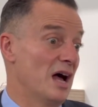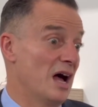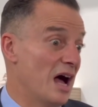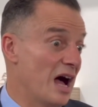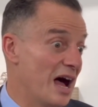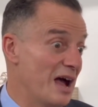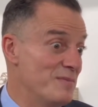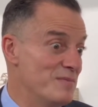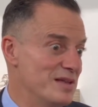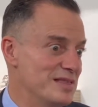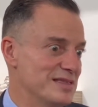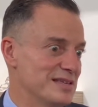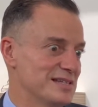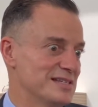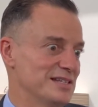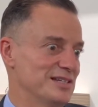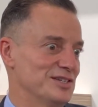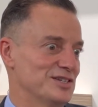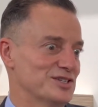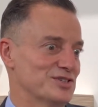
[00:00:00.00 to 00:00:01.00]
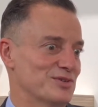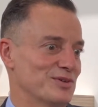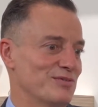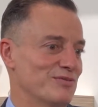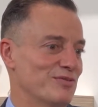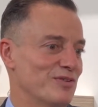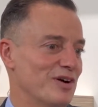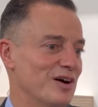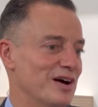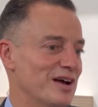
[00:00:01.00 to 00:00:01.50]
I'm in this industry
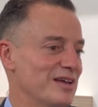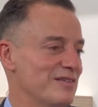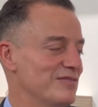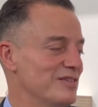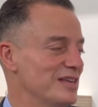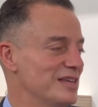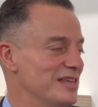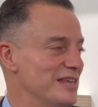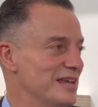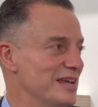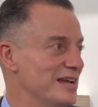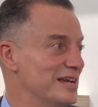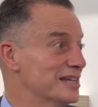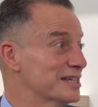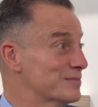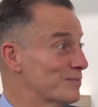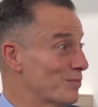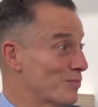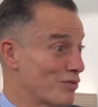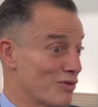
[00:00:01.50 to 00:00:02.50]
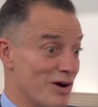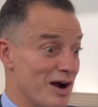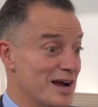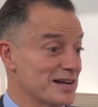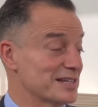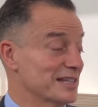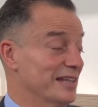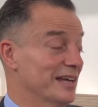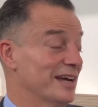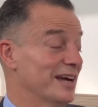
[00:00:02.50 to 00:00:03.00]
5 years. Prior
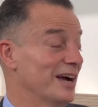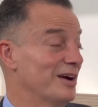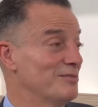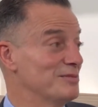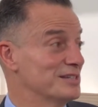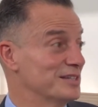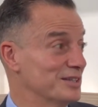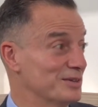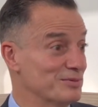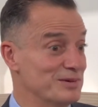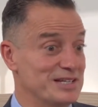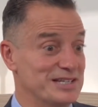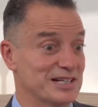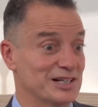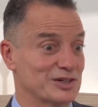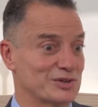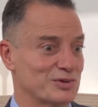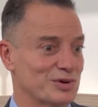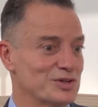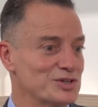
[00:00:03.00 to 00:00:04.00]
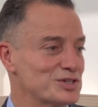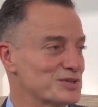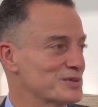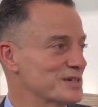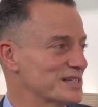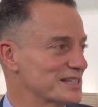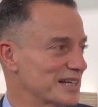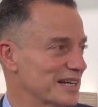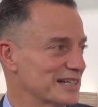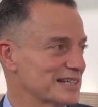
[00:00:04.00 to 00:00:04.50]
to that, I was in the retail
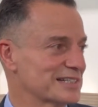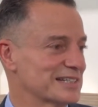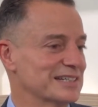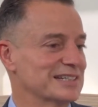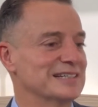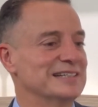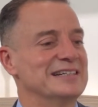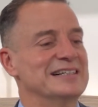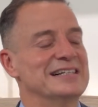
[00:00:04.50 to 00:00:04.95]
grocery sector.